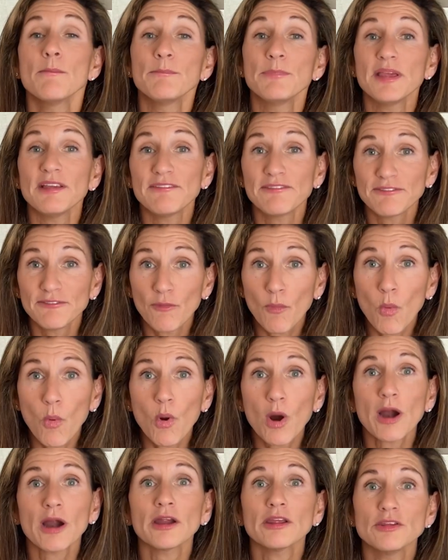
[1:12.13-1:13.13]

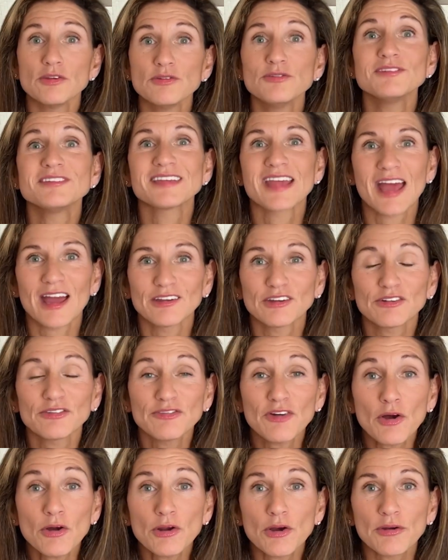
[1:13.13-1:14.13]
before you scan your
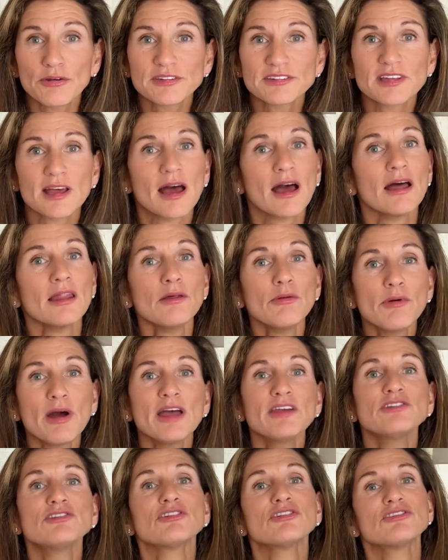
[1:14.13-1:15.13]
photos.
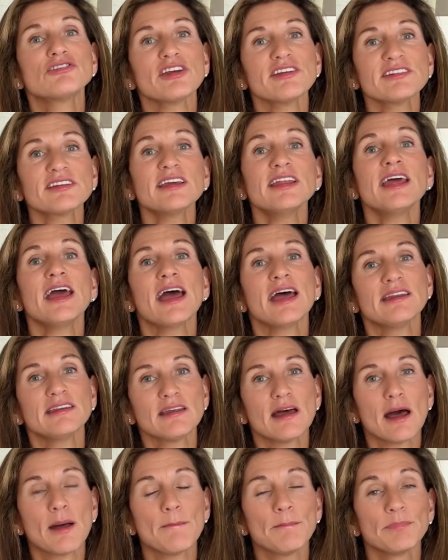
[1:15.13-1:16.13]
Otherwise, you're just going to end
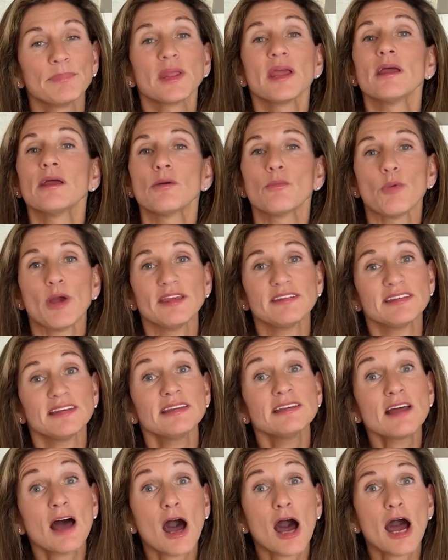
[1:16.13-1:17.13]
up wasting
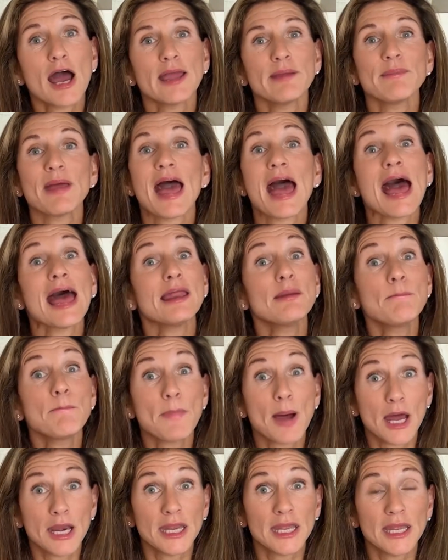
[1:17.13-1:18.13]
time and
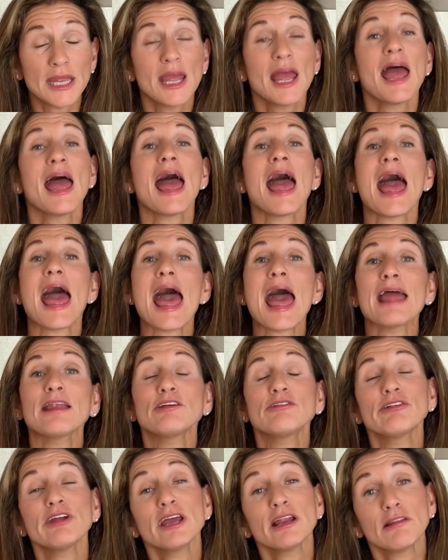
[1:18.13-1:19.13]
money and
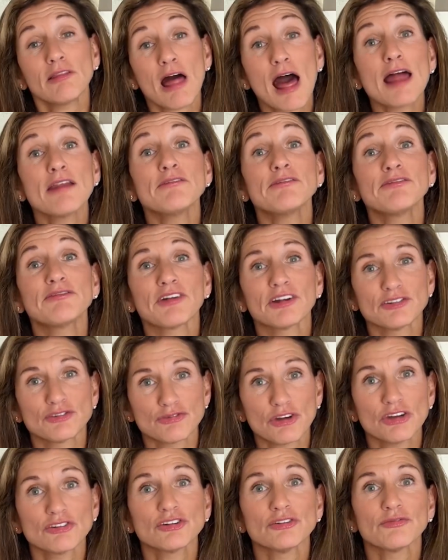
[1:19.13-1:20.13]
create a lot of
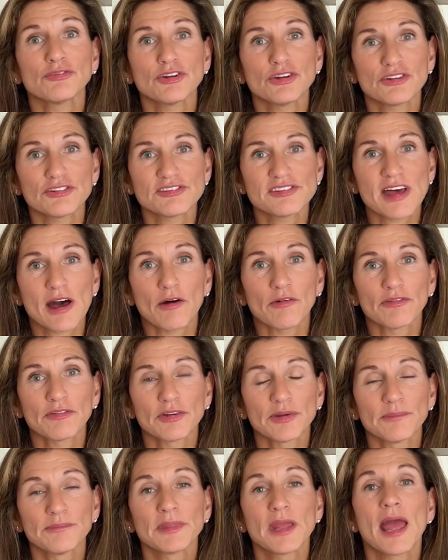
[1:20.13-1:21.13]
frustration for yourself.
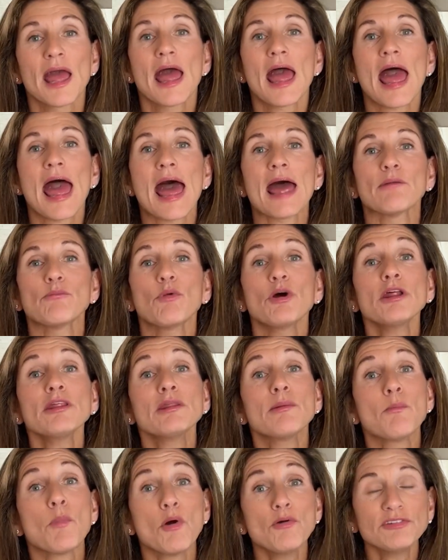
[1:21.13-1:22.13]
And one of the
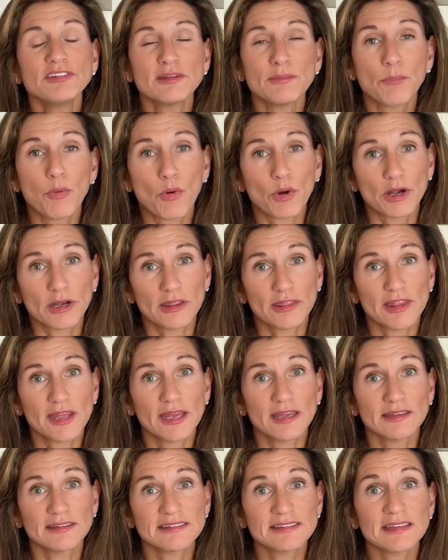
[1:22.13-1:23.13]
most important
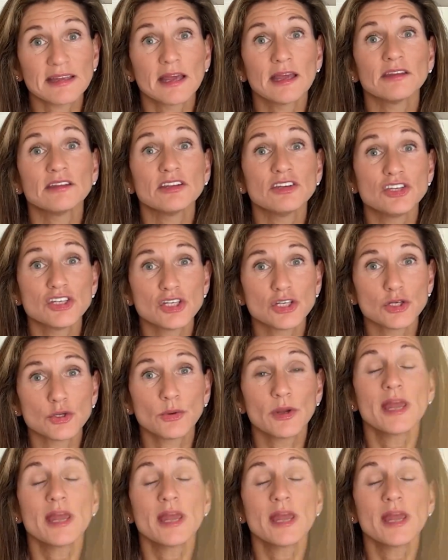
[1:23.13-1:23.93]
things to do